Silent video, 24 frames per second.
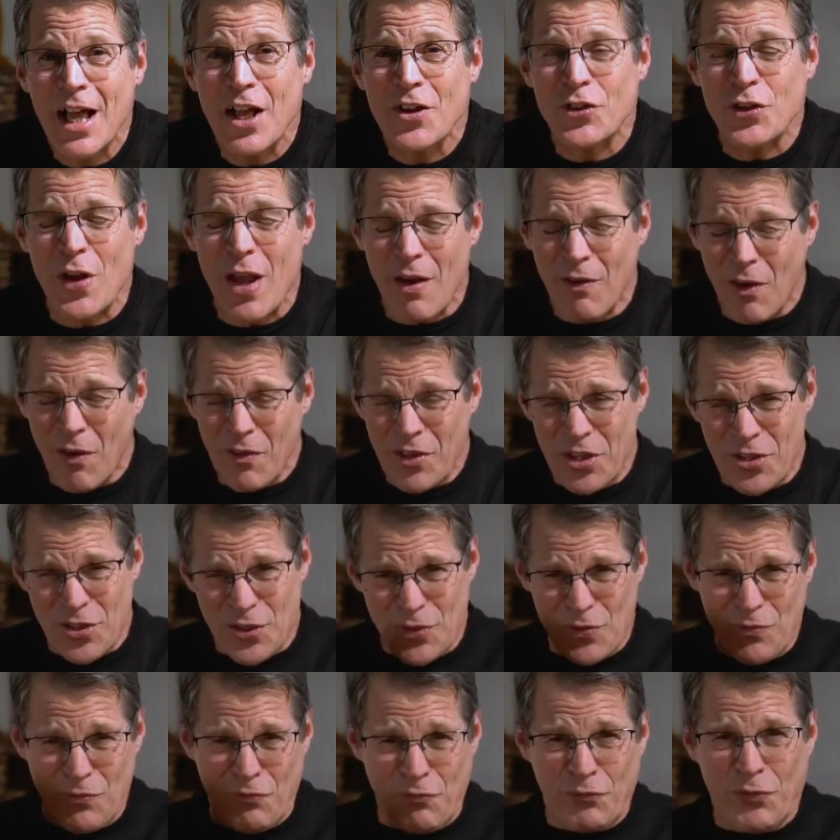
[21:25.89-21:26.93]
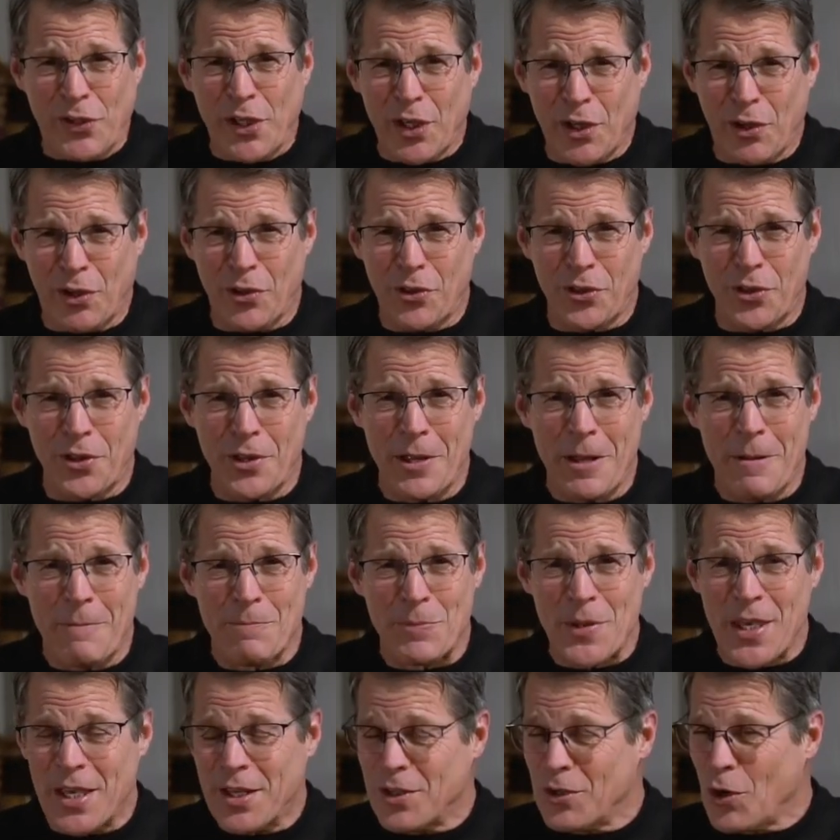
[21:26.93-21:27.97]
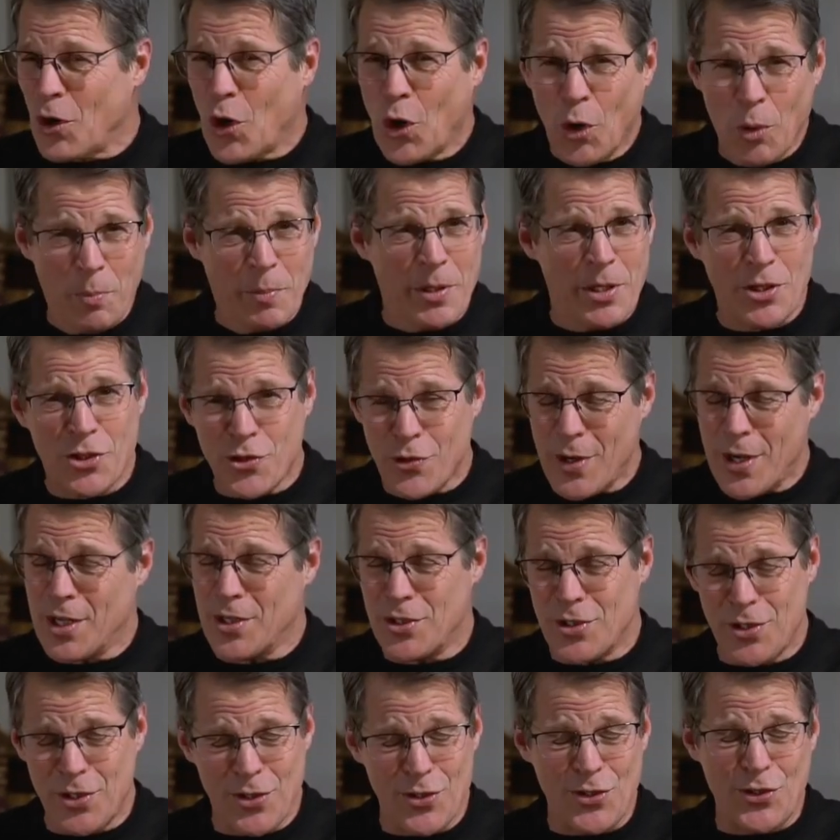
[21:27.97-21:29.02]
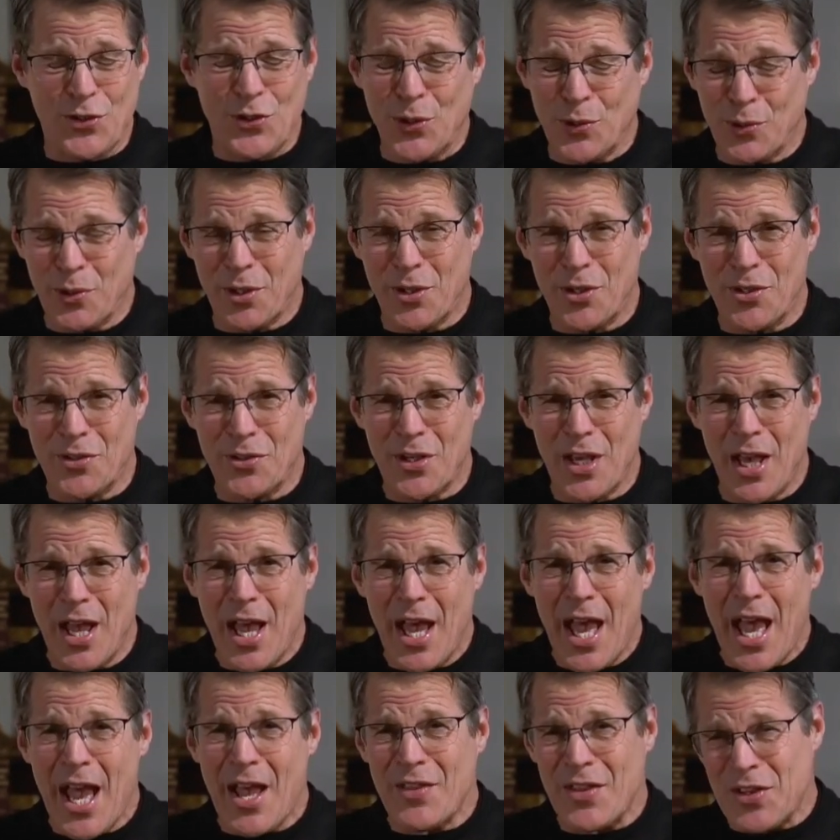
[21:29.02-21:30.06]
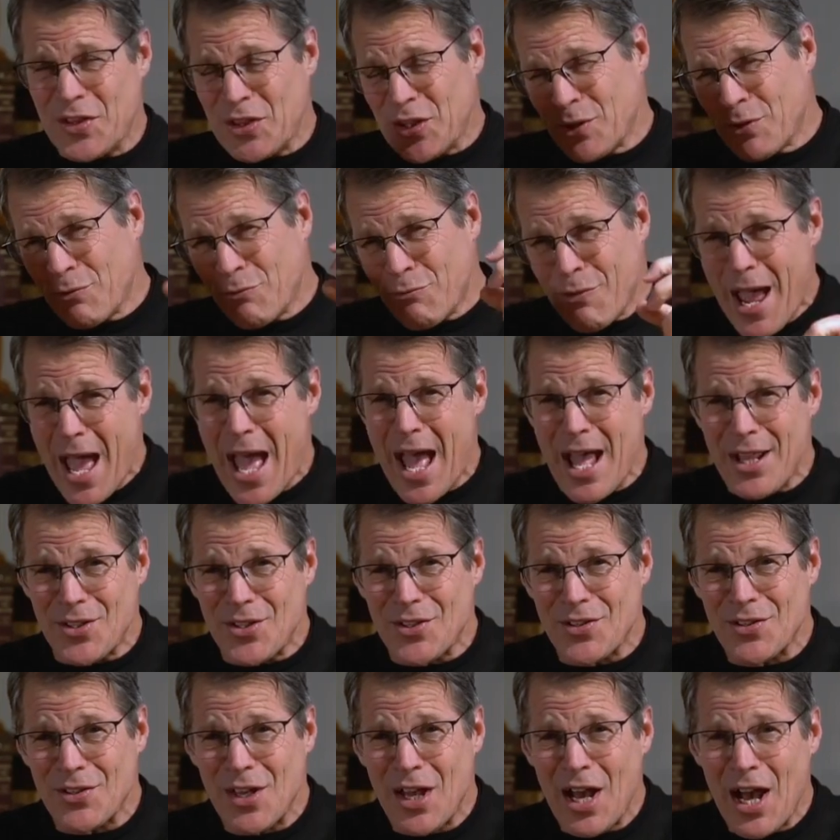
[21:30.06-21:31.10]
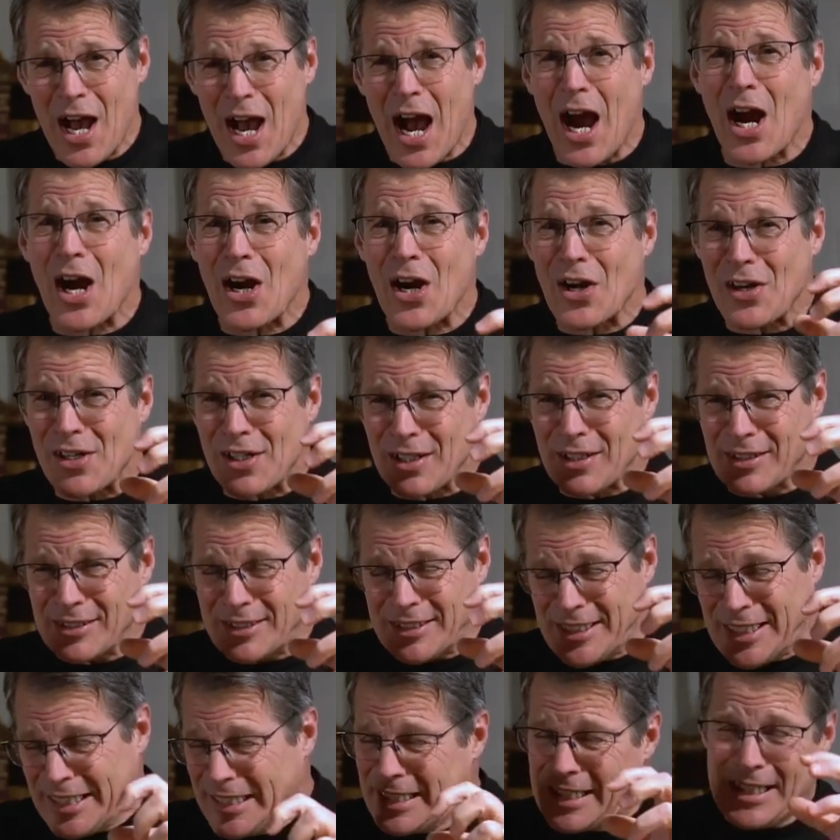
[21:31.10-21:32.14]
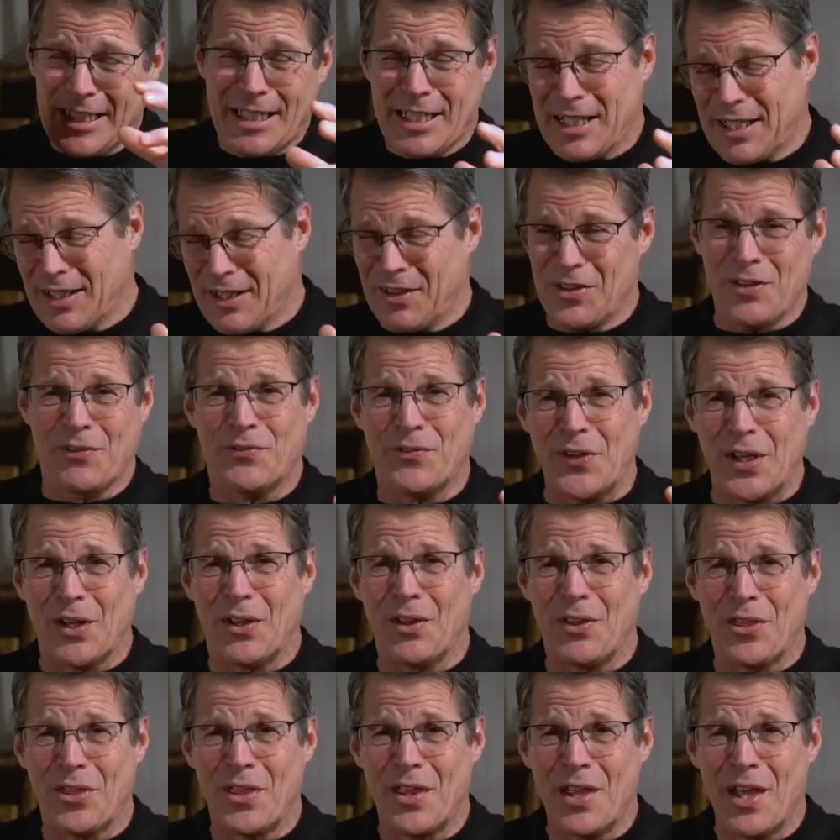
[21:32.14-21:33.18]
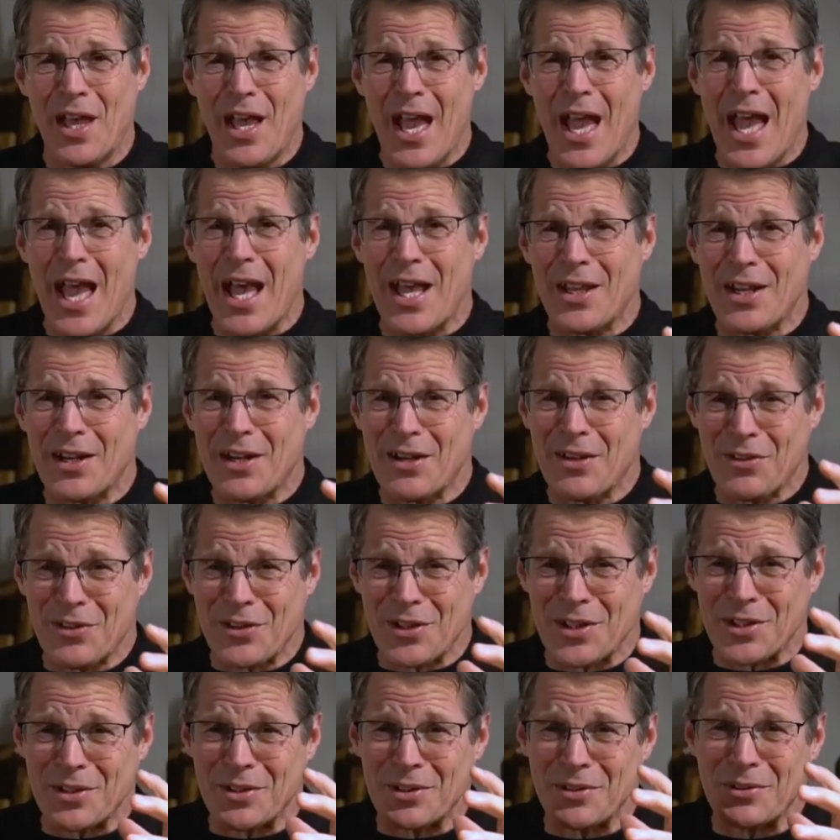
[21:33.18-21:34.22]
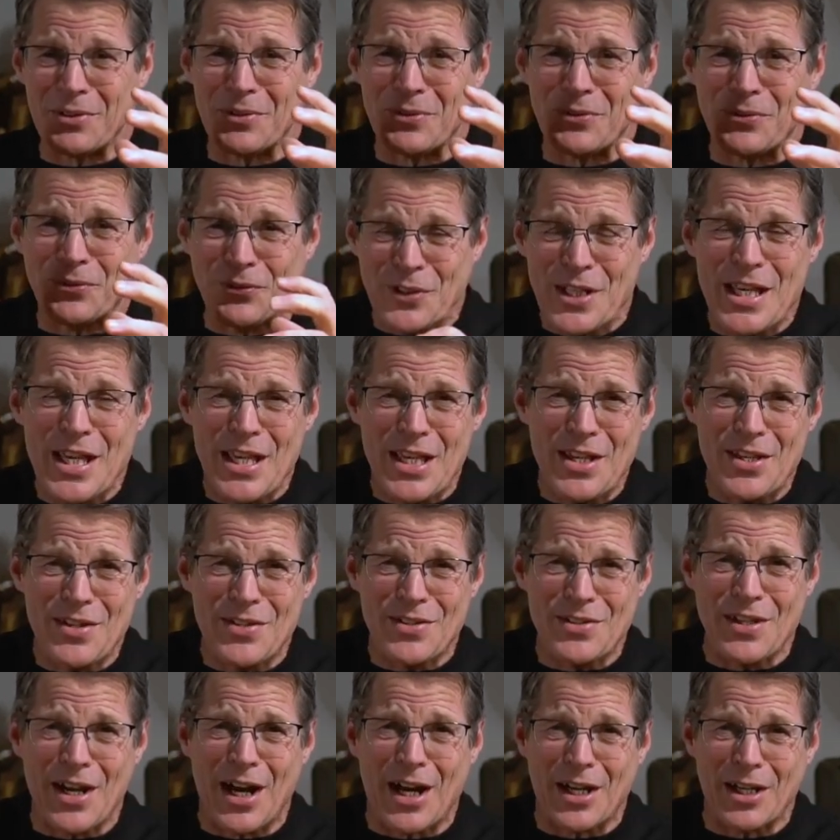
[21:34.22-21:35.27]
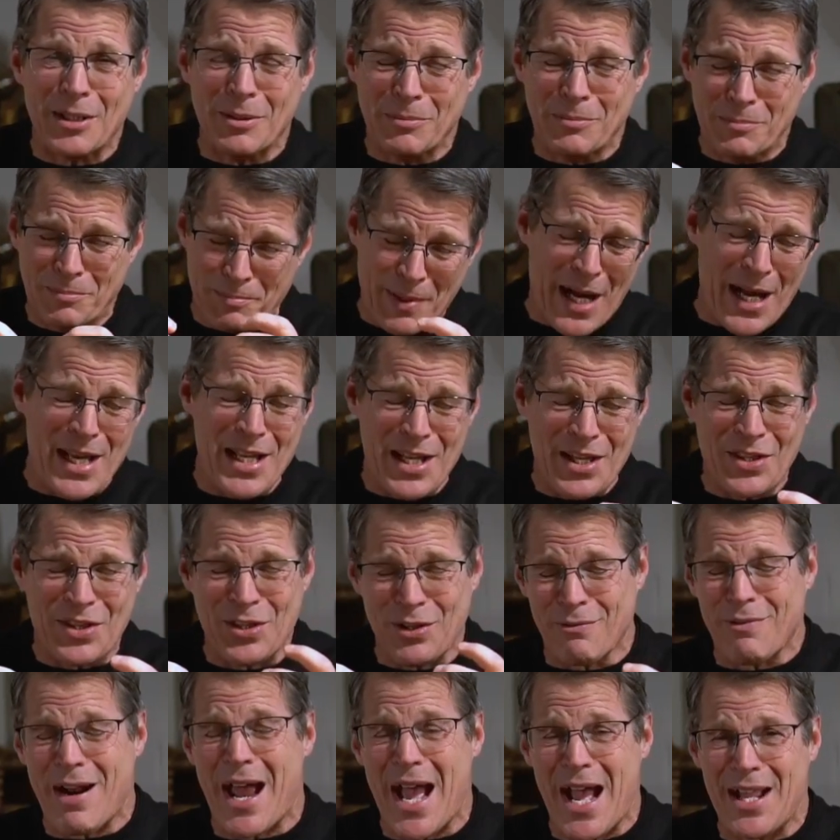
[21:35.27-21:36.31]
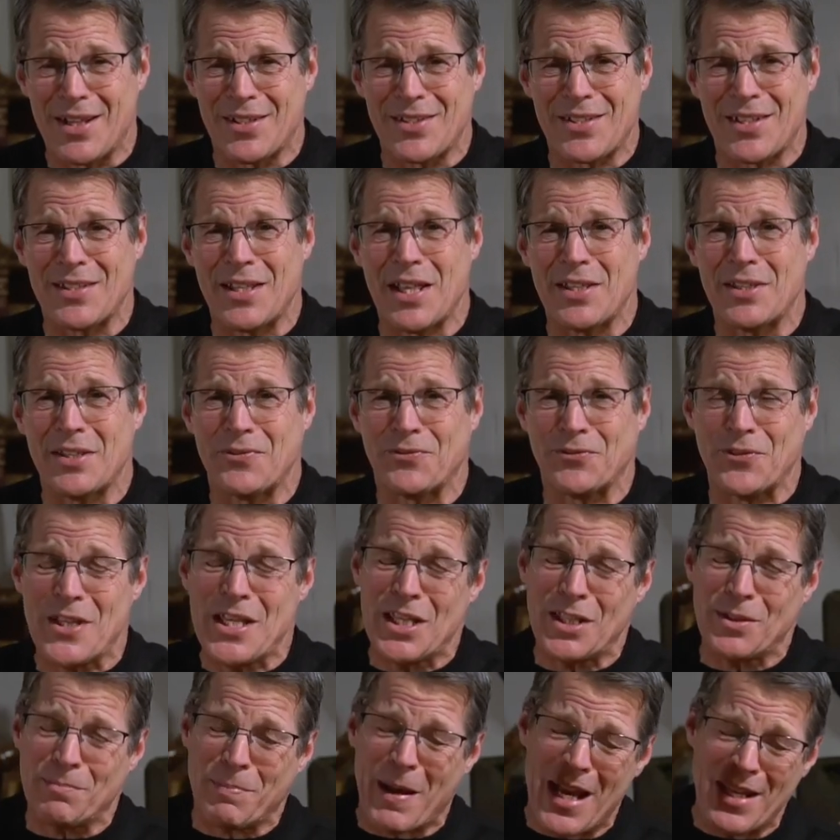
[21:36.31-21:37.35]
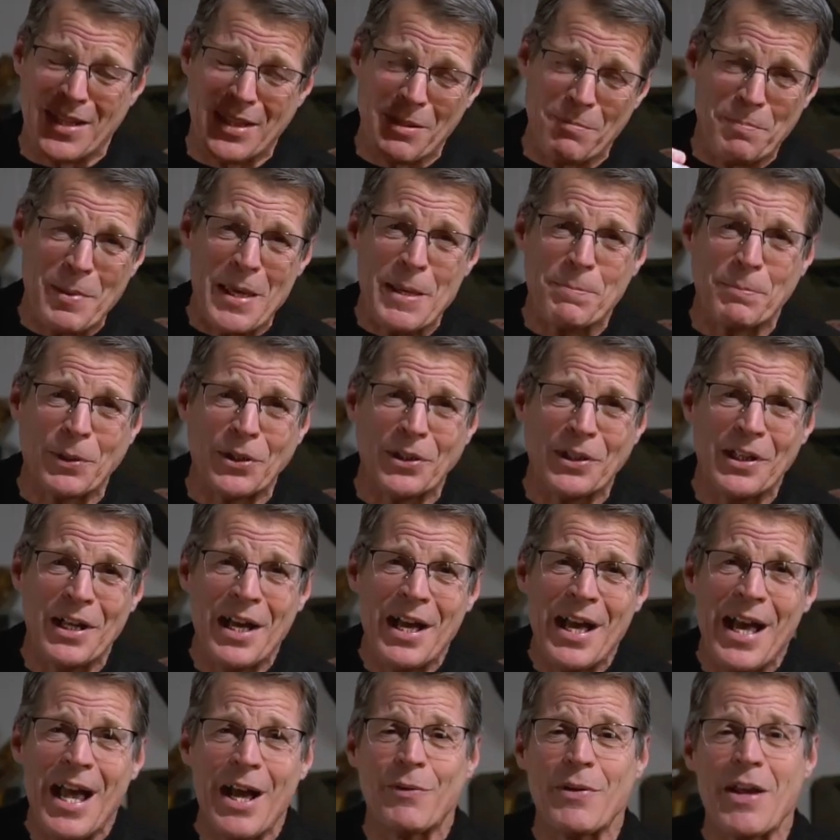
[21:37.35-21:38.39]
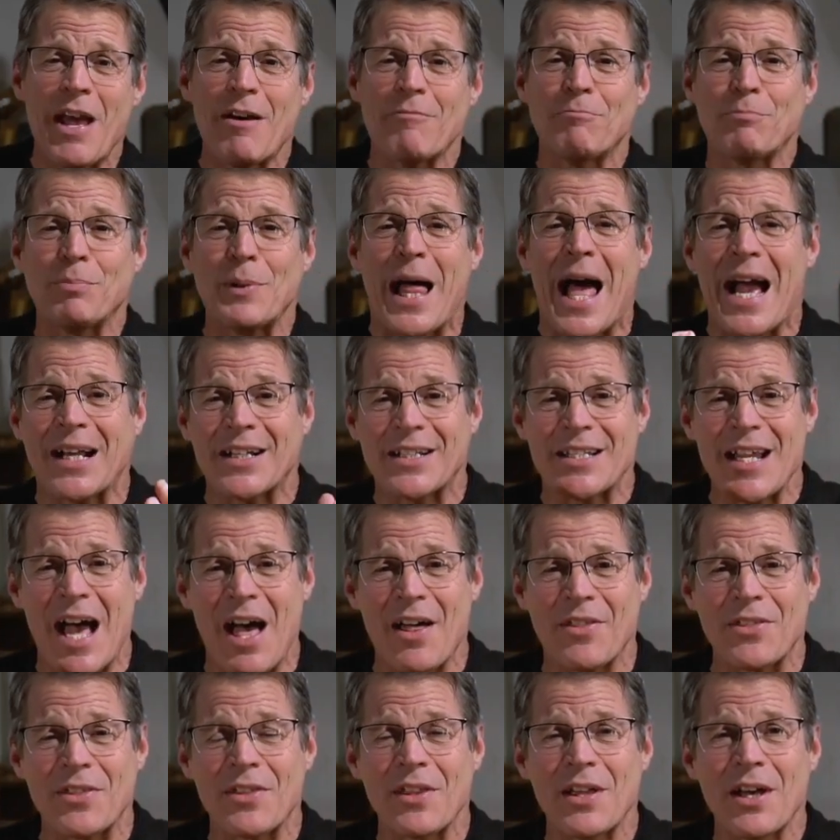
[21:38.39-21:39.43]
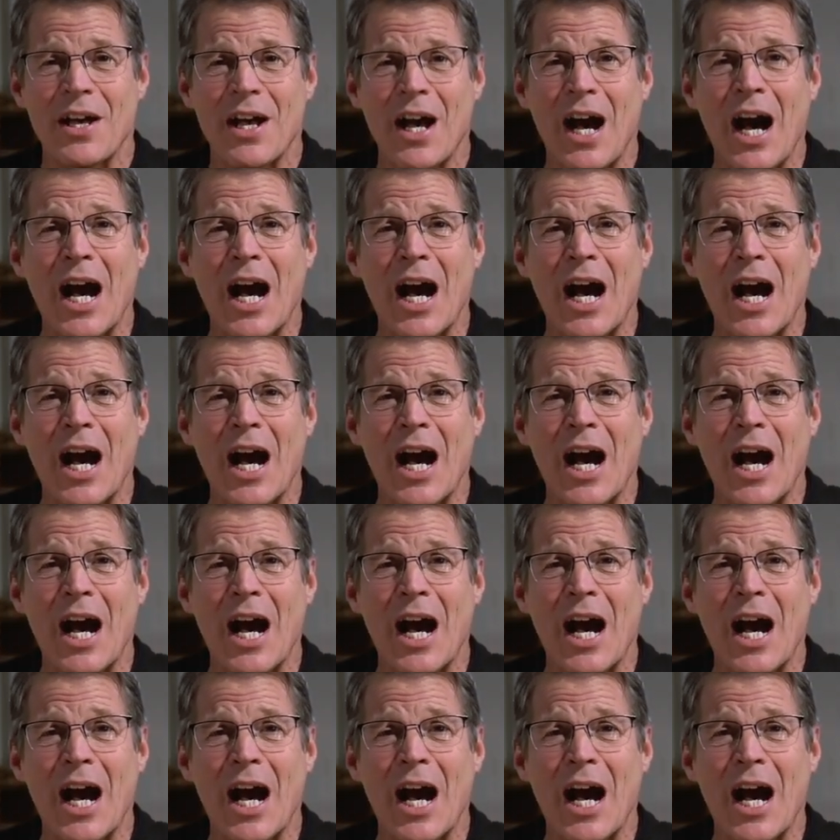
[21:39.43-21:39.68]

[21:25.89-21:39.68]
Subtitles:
You see how all this filth in open trench sewers, and then the rats are eating the filth, and the fleas are biting the rats, and then the fleas bite the people, and we have Black Death.